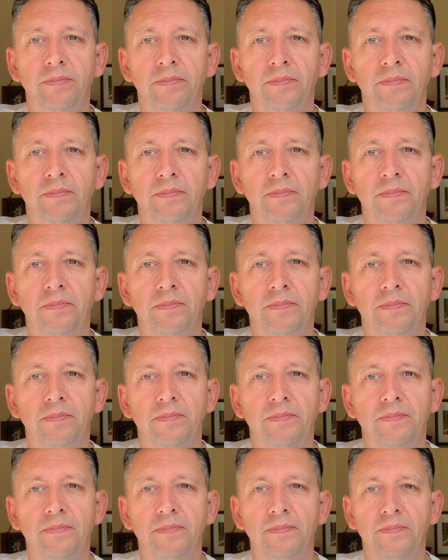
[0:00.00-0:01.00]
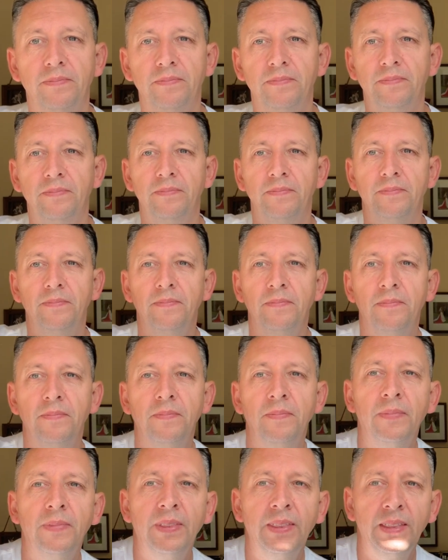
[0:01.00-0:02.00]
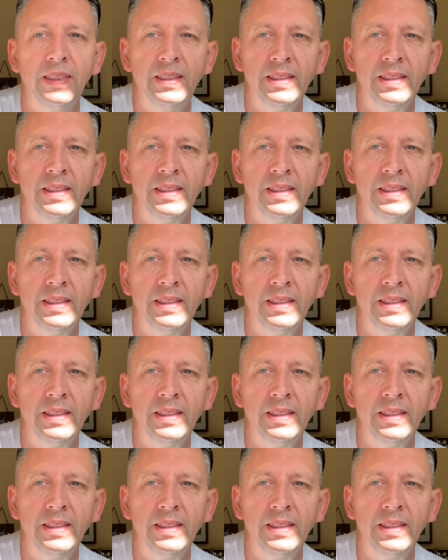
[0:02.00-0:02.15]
Nobody speaks.